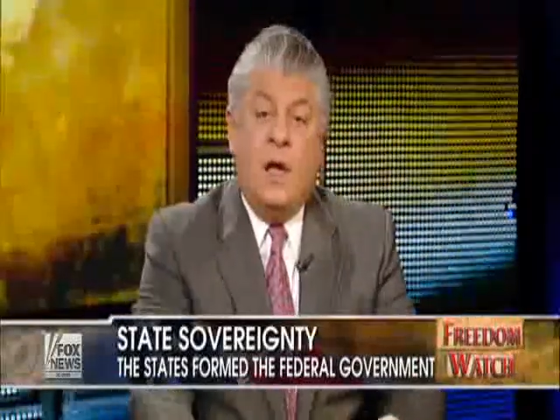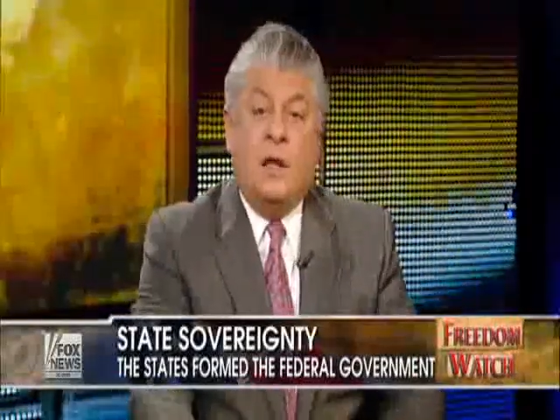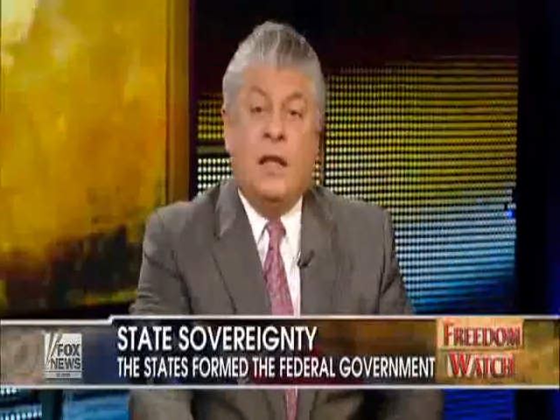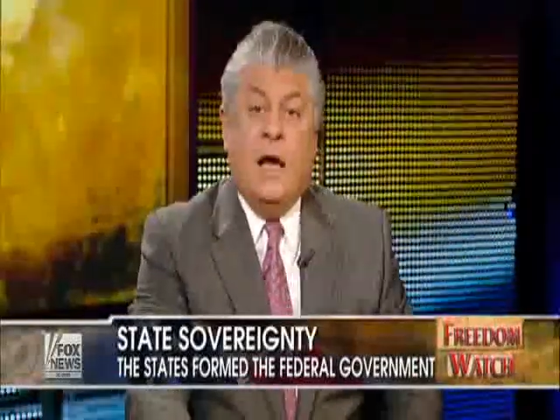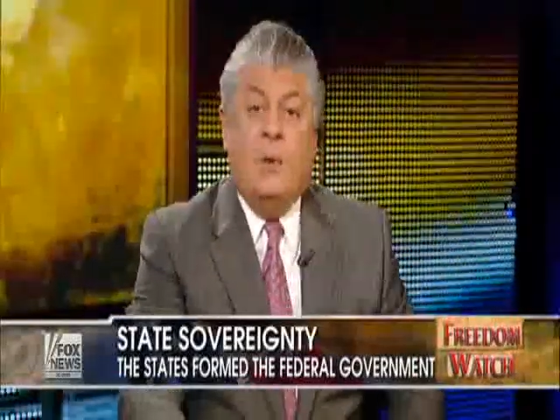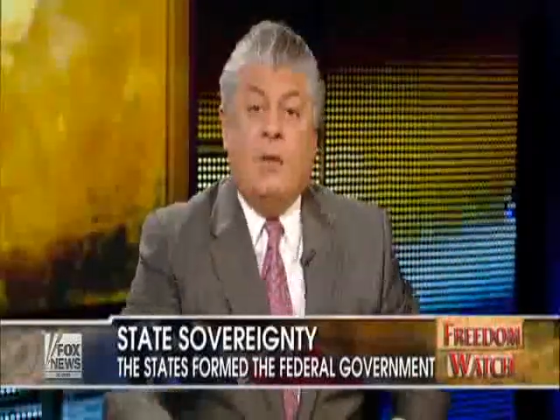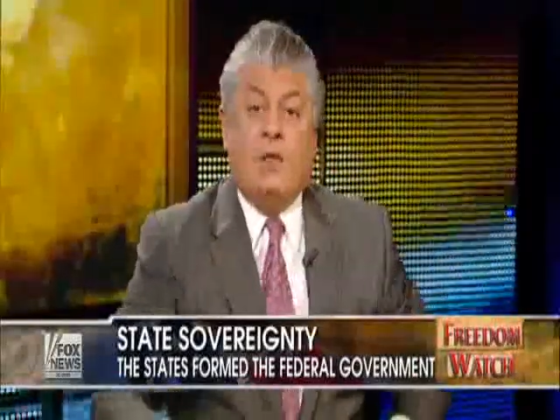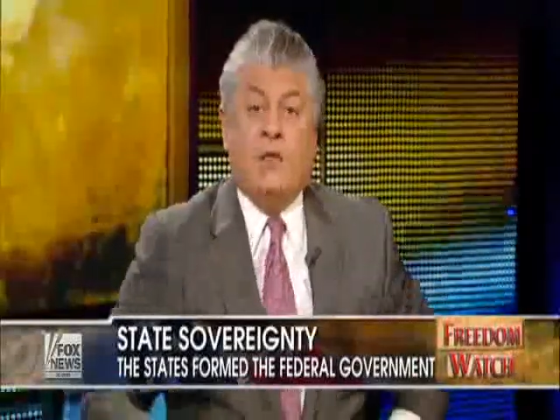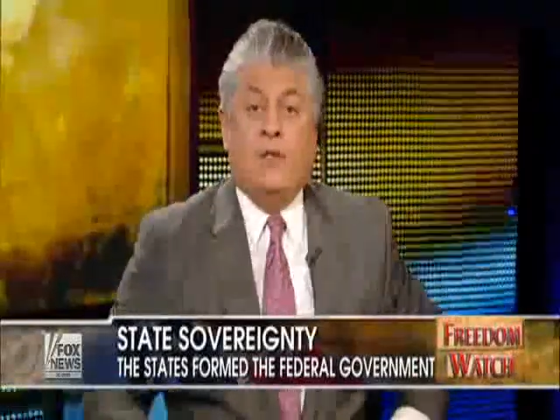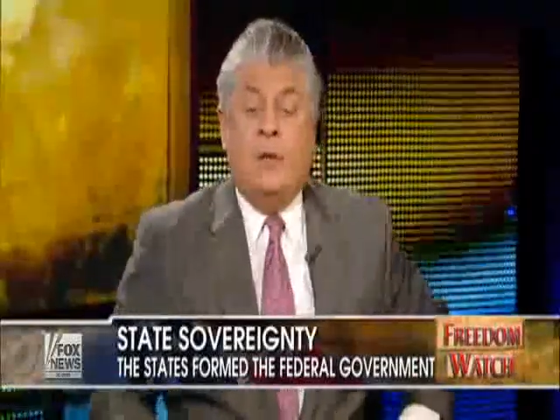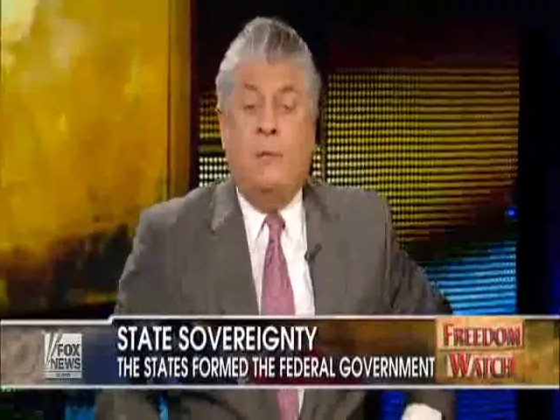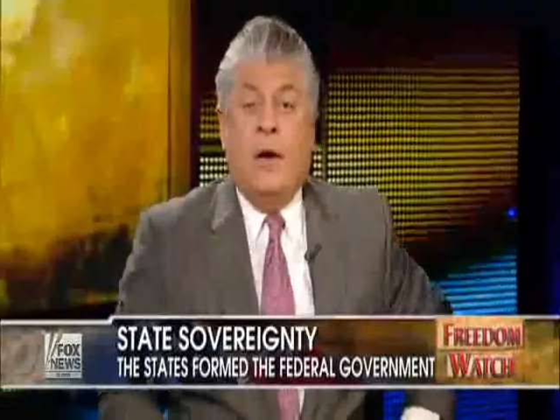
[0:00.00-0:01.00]
allow
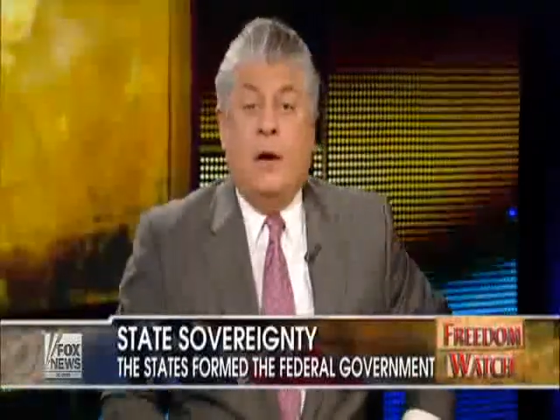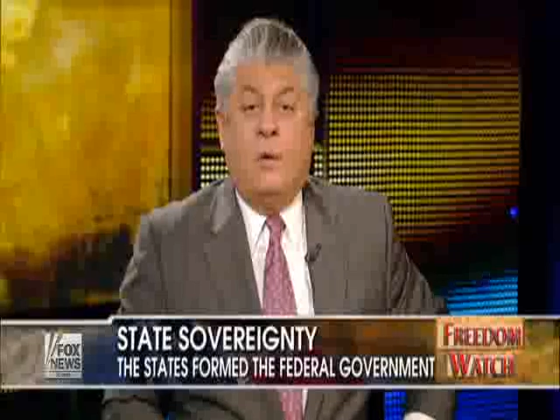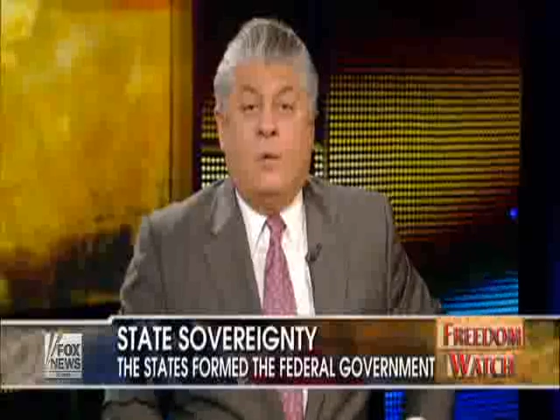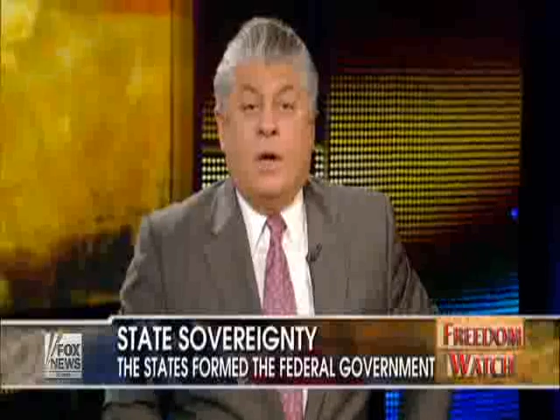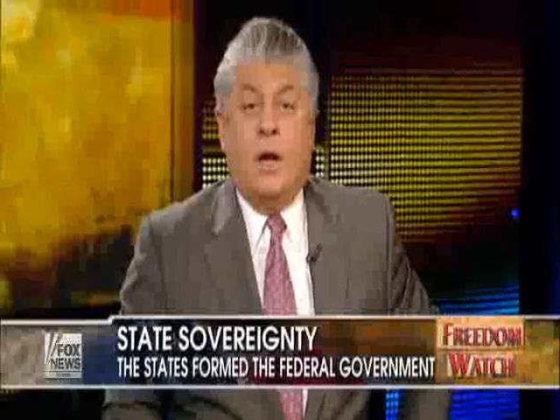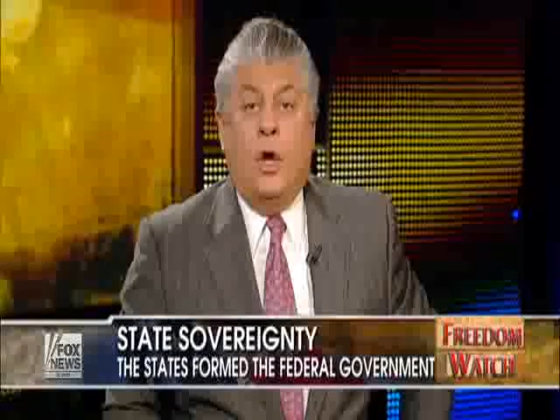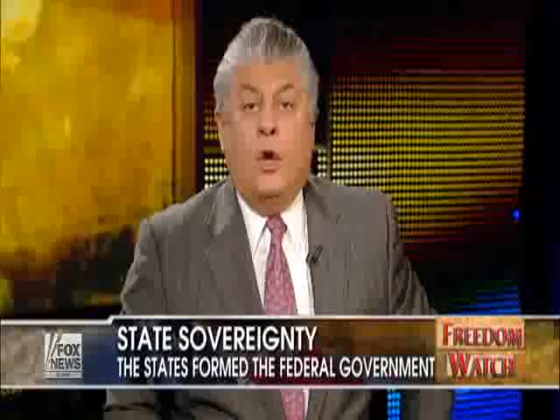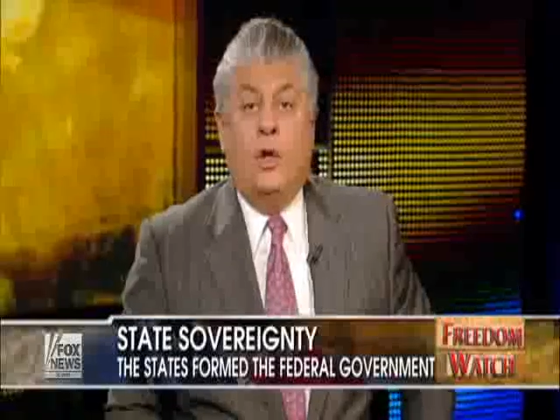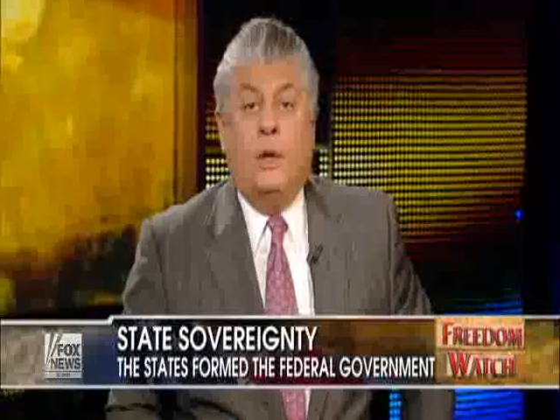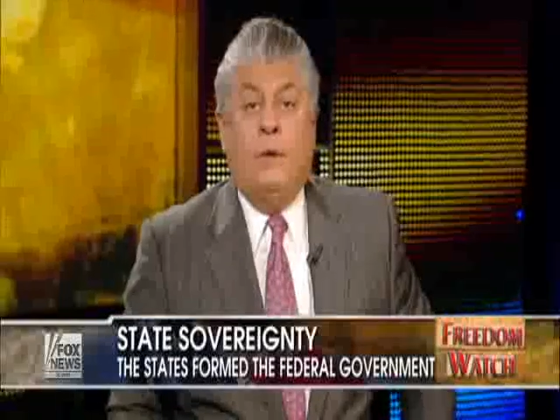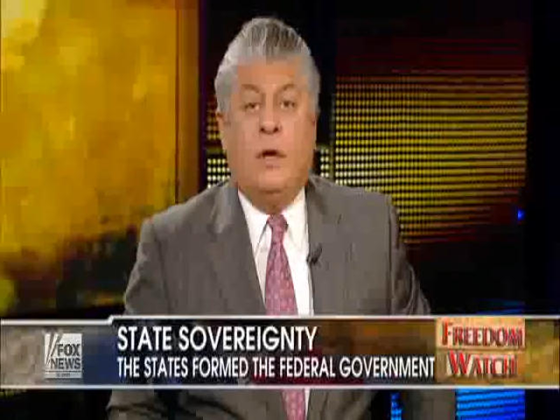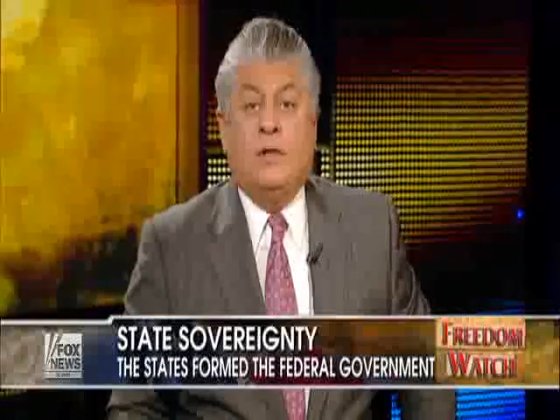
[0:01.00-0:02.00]
medicinal marijuana
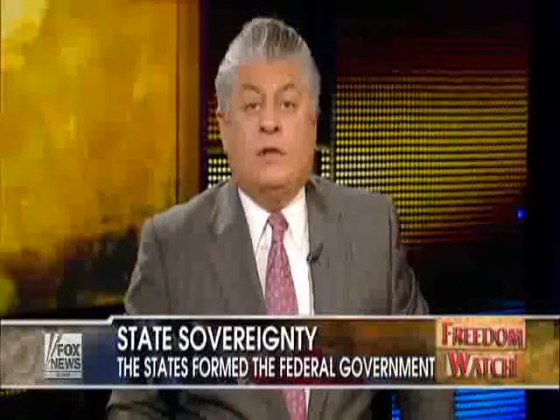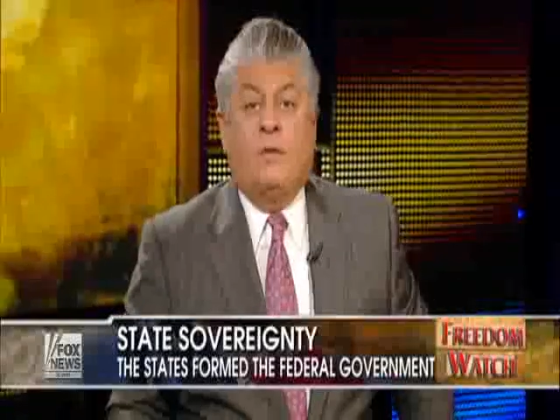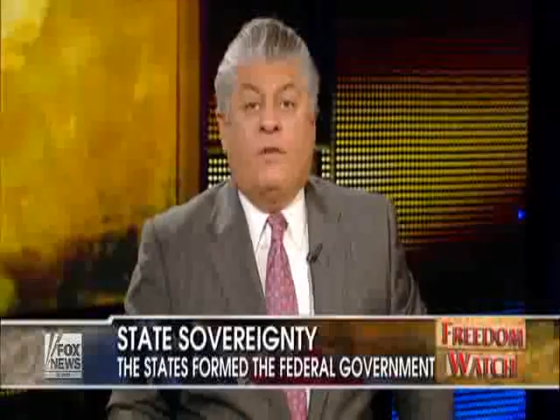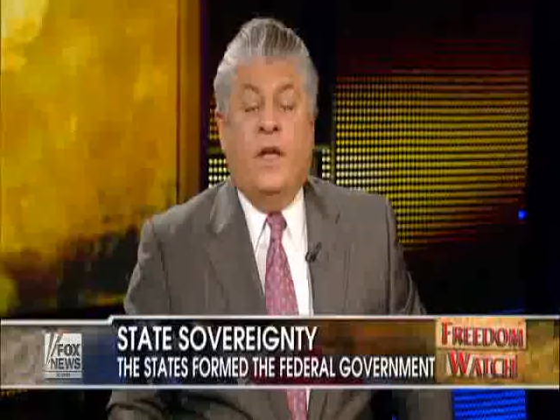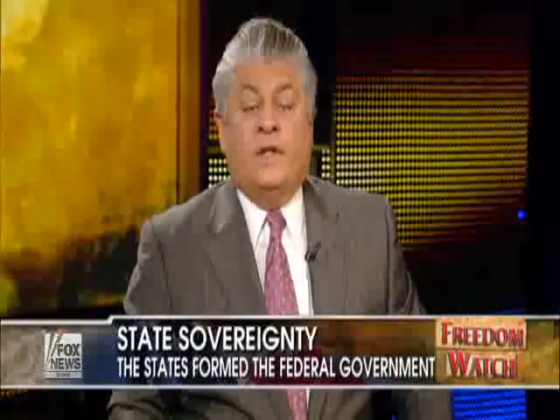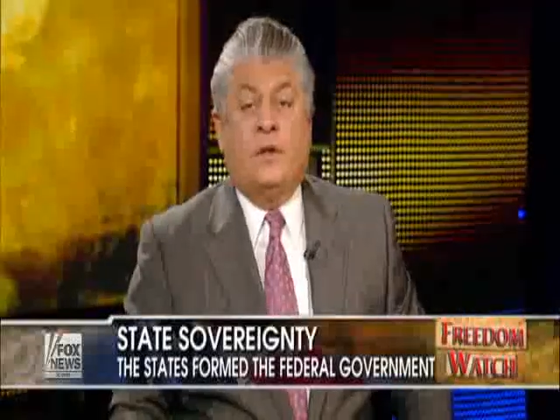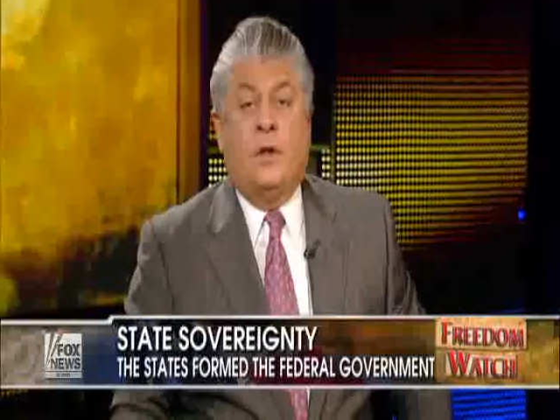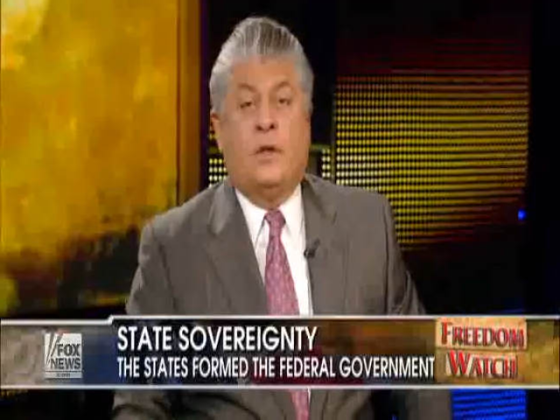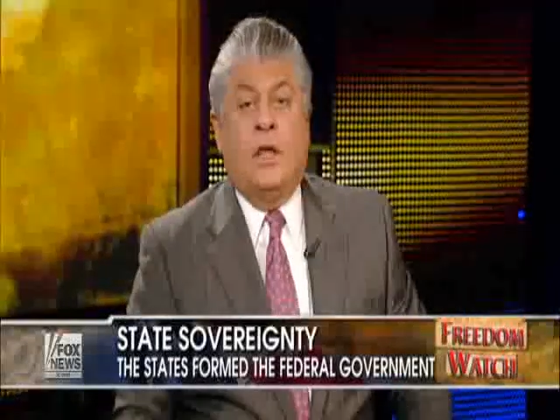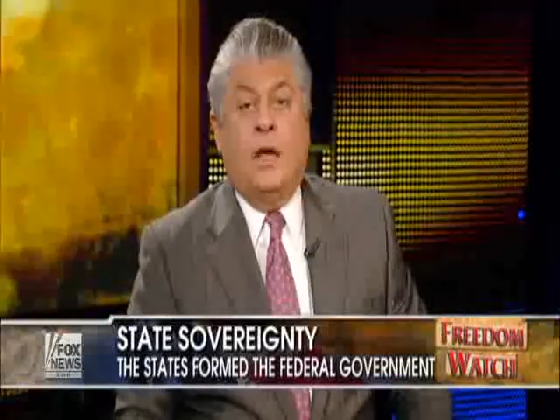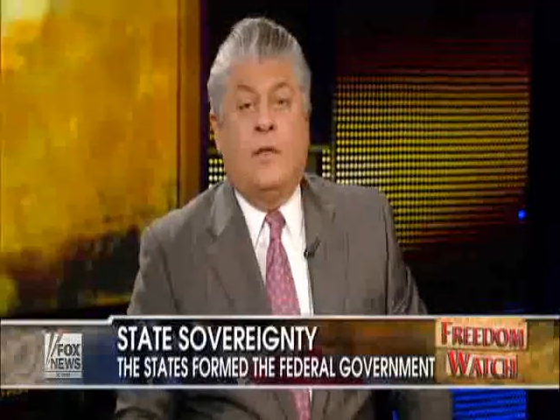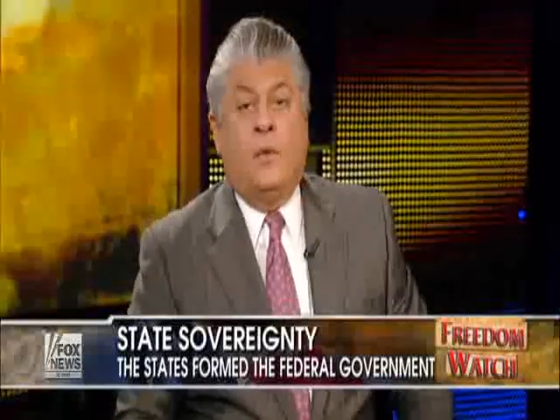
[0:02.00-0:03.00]
only because the feds
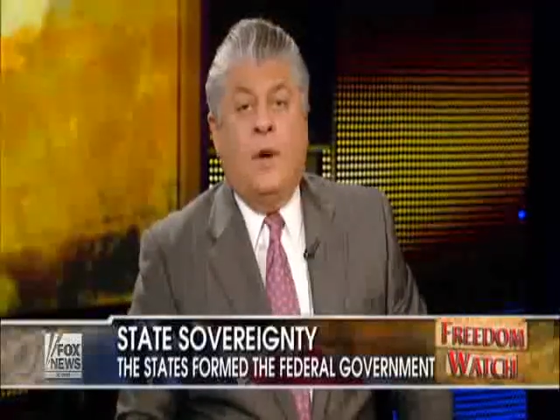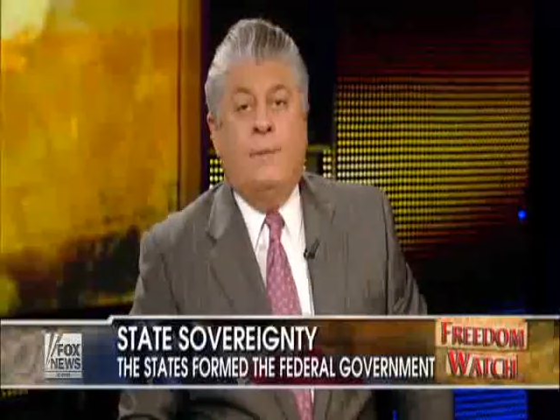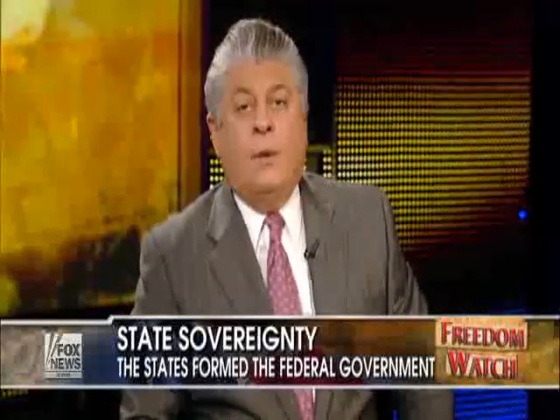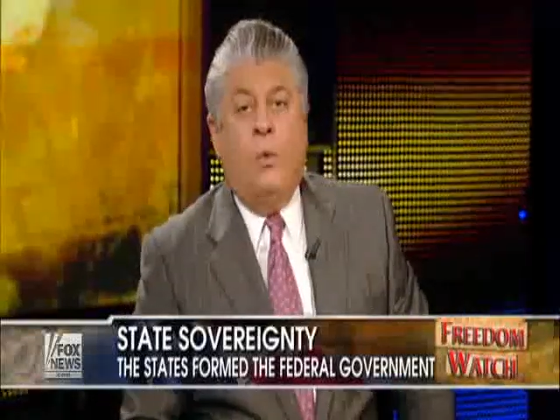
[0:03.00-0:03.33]
look the other way.